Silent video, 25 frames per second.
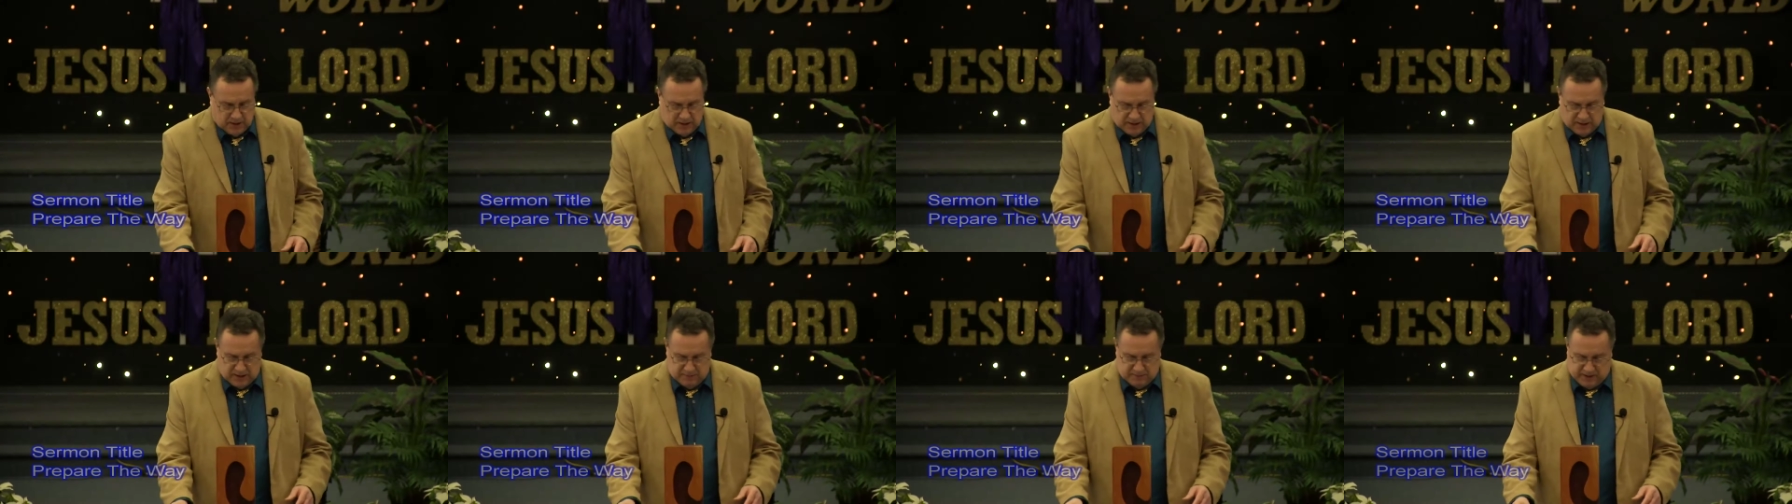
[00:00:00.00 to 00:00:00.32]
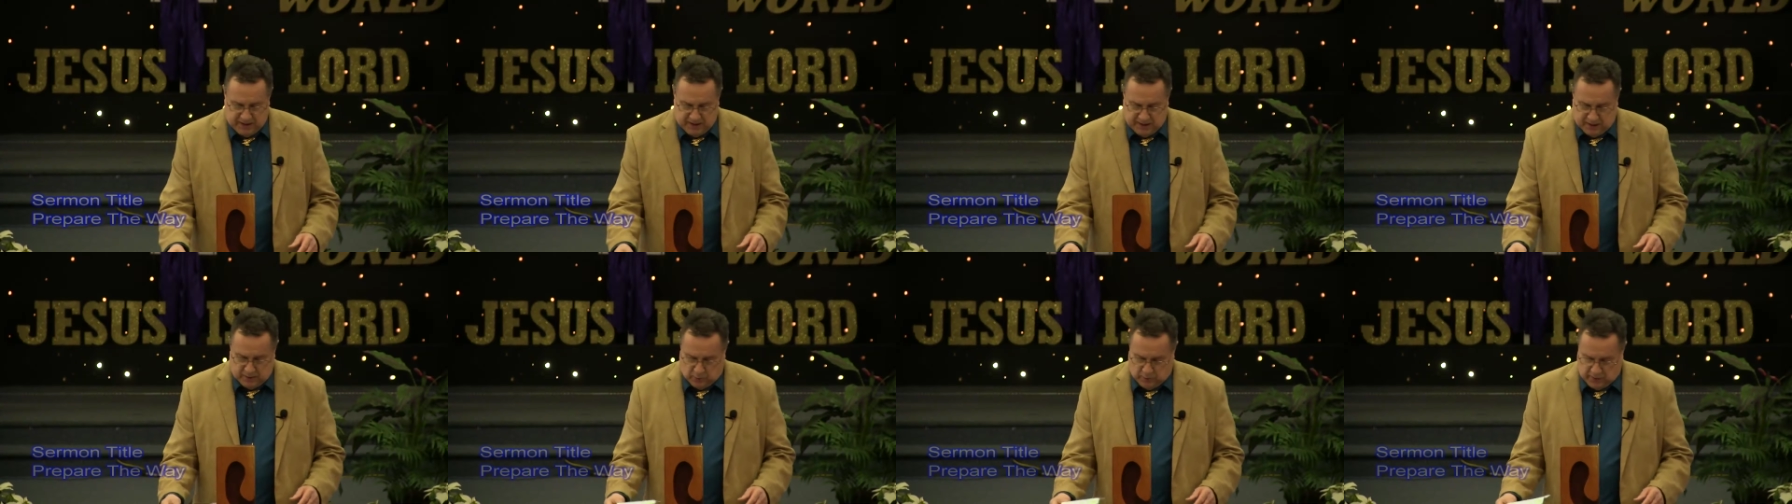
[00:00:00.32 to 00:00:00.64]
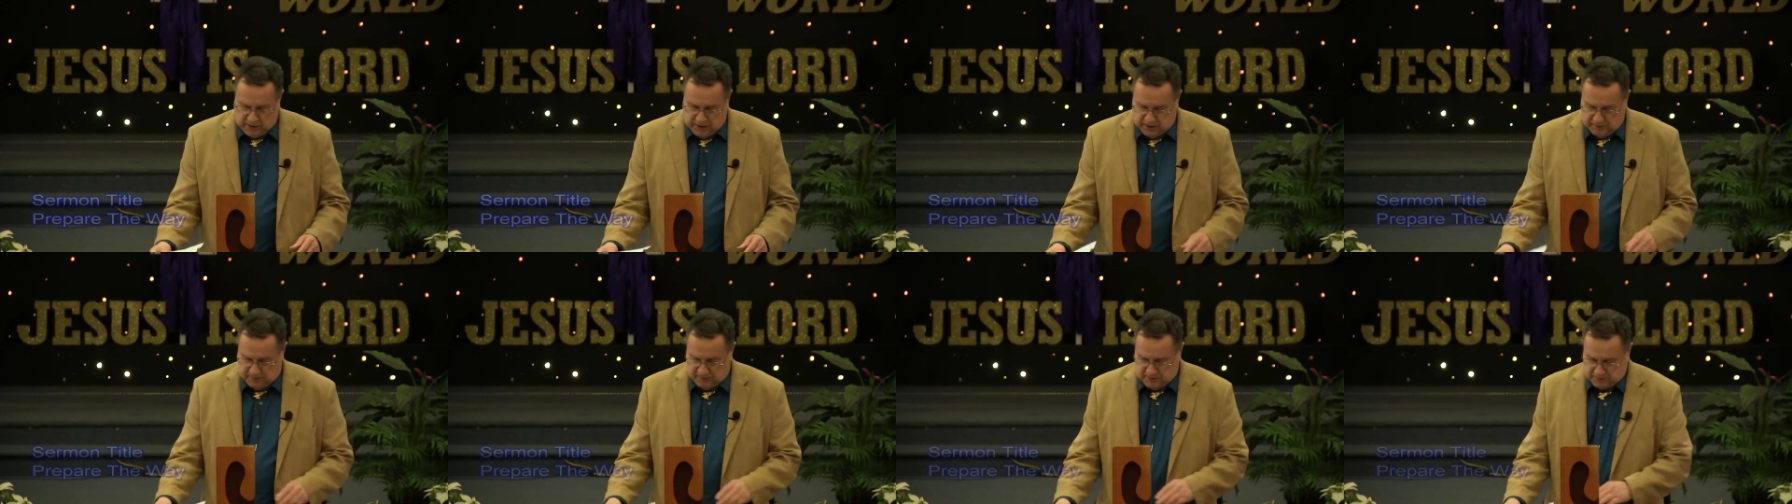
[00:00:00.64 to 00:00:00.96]
He made a
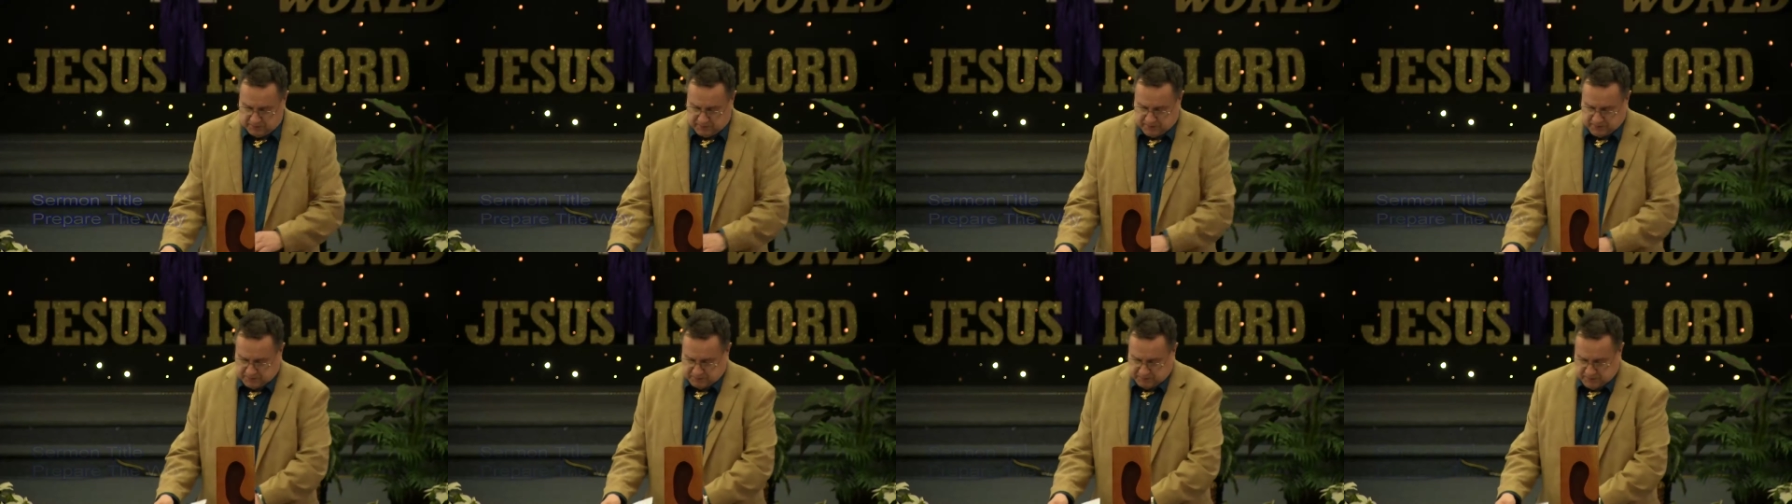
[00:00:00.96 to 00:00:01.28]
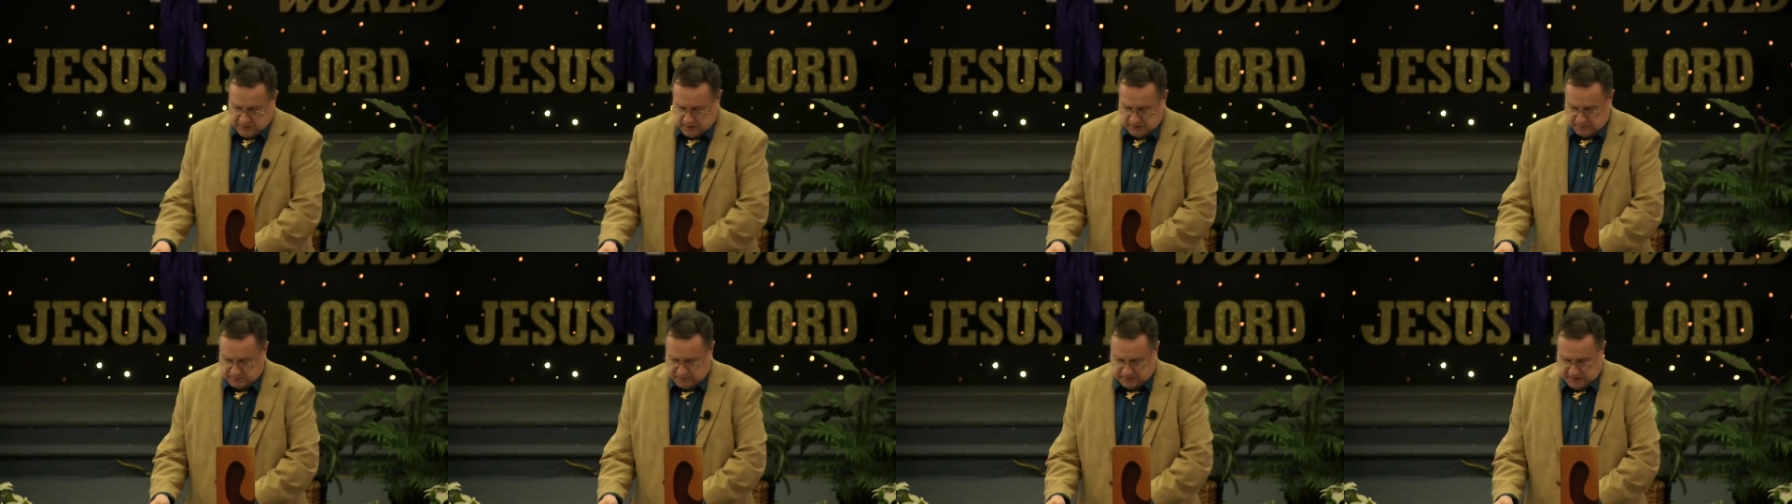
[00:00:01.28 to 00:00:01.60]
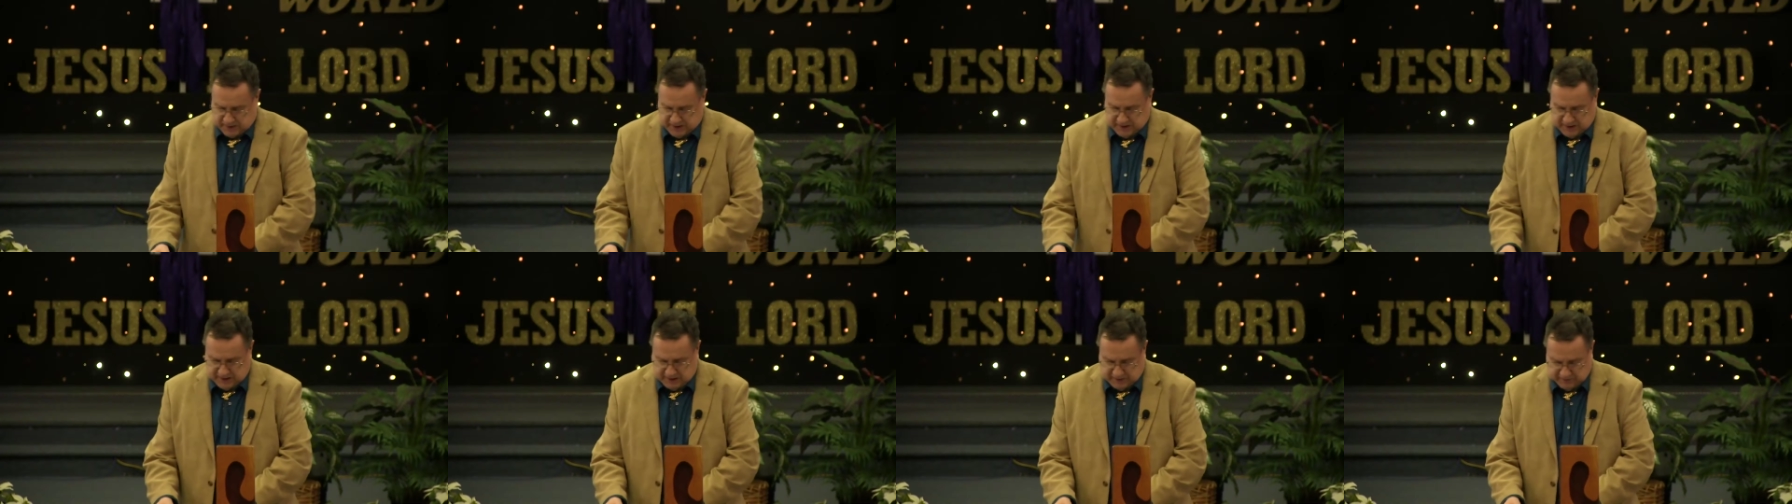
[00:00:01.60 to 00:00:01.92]
way of a
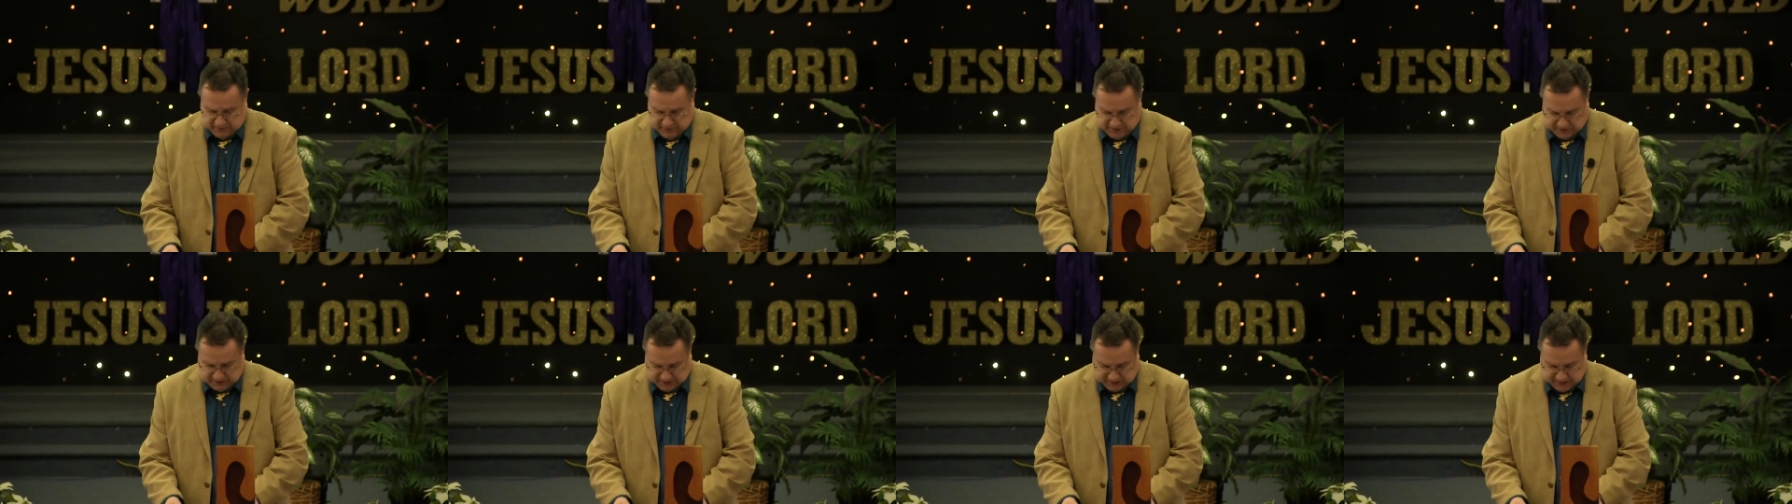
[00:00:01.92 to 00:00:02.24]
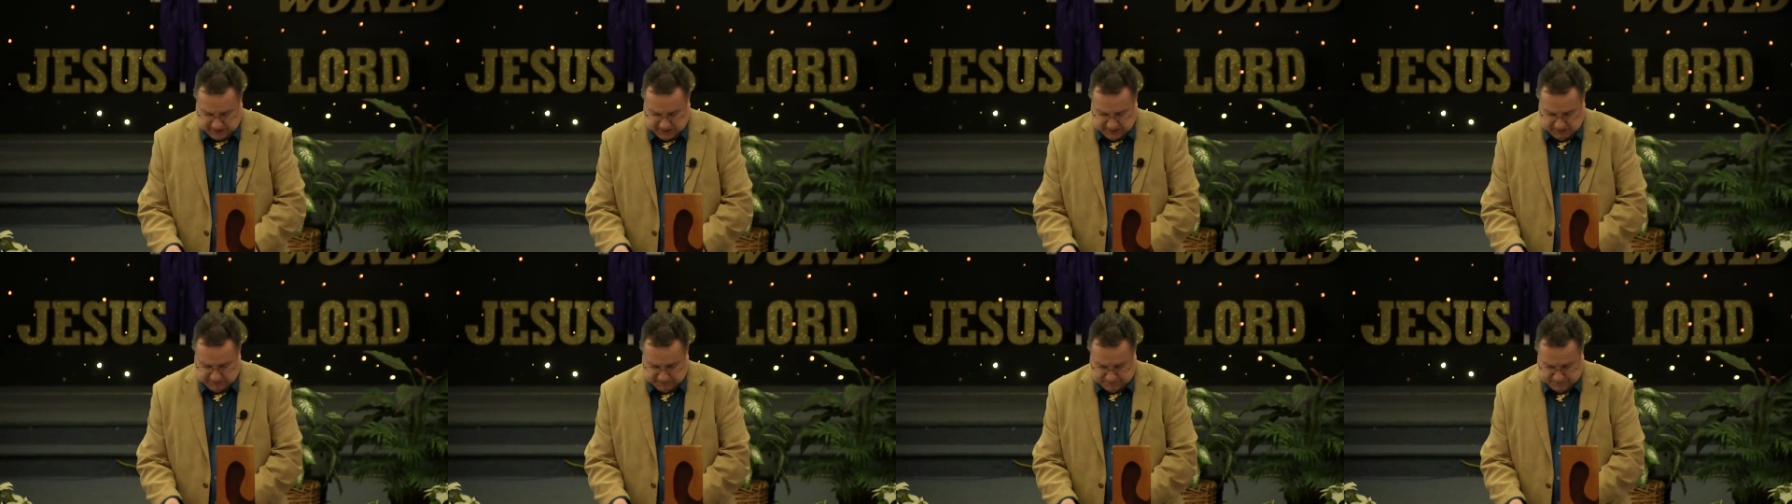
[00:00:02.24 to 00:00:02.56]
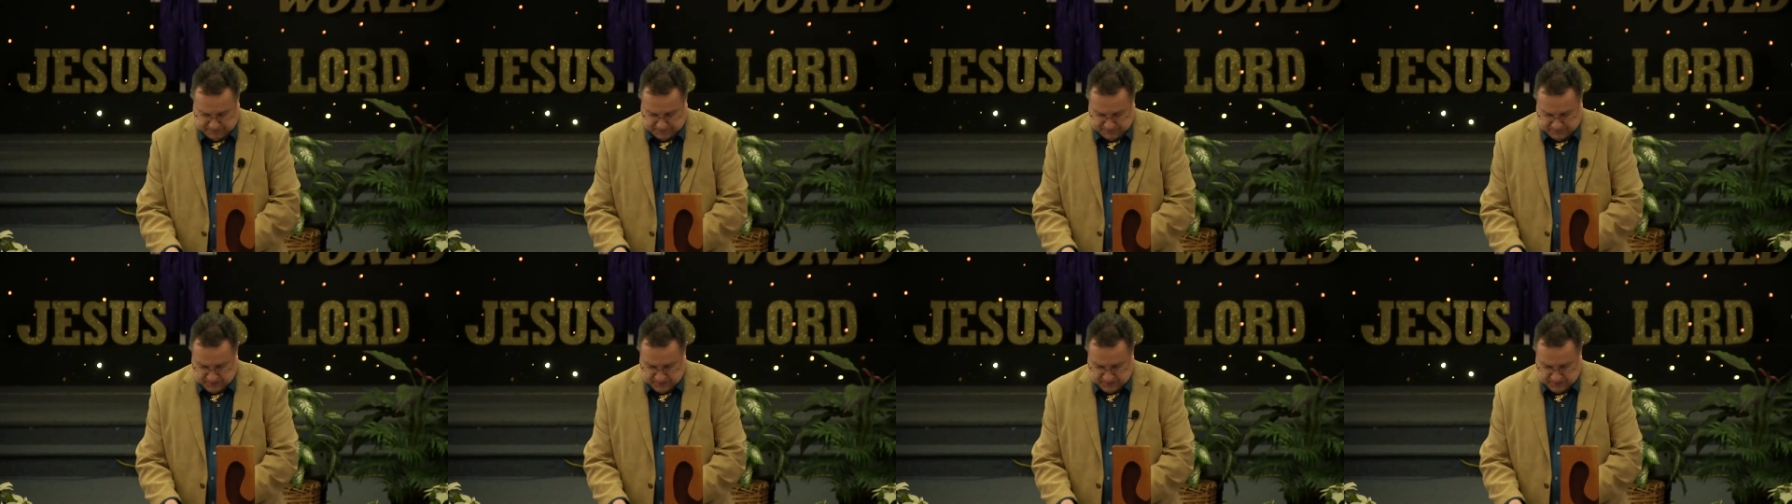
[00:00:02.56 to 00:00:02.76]
plan of escape.